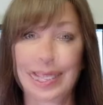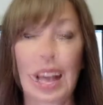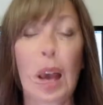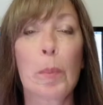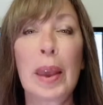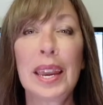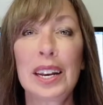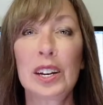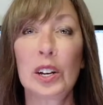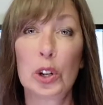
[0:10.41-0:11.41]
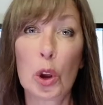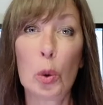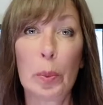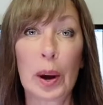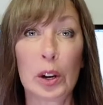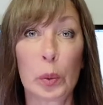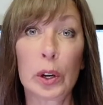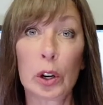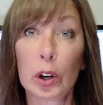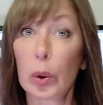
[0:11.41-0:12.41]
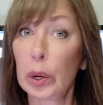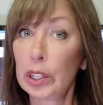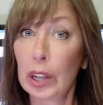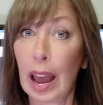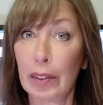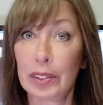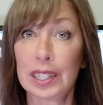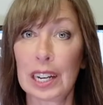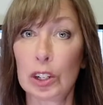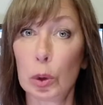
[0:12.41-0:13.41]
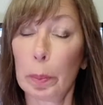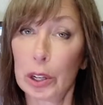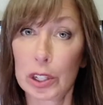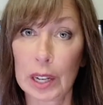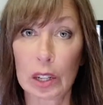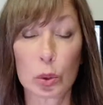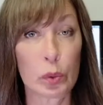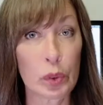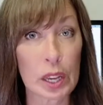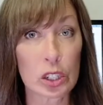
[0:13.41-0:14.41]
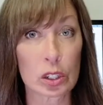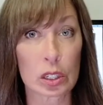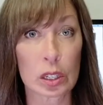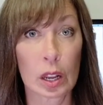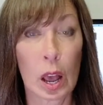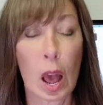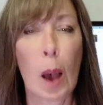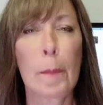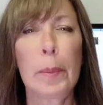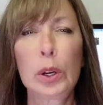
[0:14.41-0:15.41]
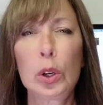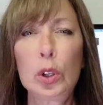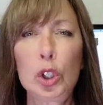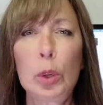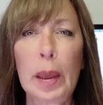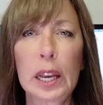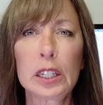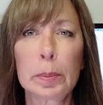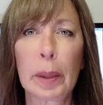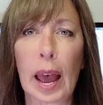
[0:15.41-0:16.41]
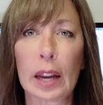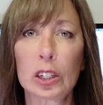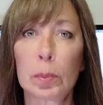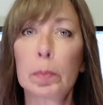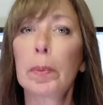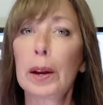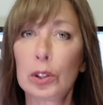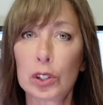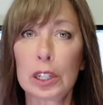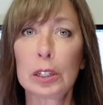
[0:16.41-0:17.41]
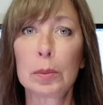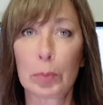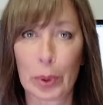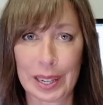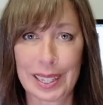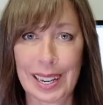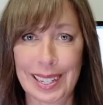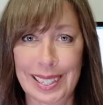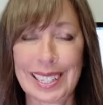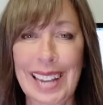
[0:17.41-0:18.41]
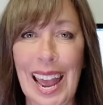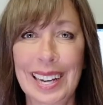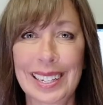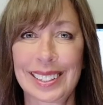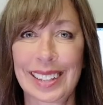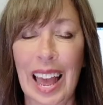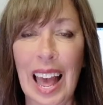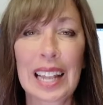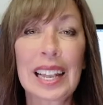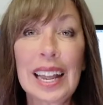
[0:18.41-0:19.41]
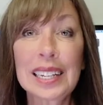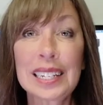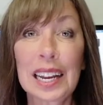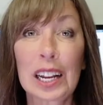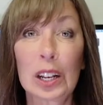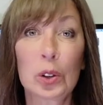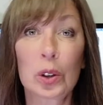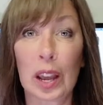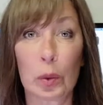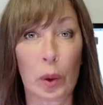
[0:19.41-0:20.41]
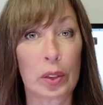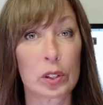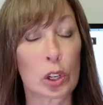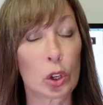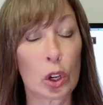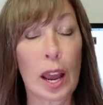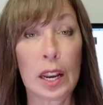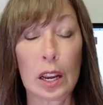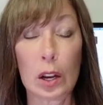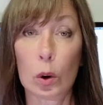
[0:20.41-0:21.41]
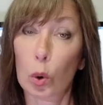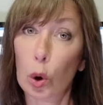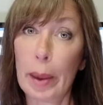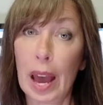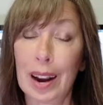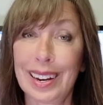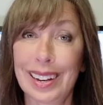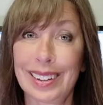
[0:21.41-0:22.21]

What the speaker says: making it a no-brainer when you're going to have to send your pitch deck to investors. But could you make a splash by using Prezi instead? Let's take a look at whether it's a good idea or a bad idea.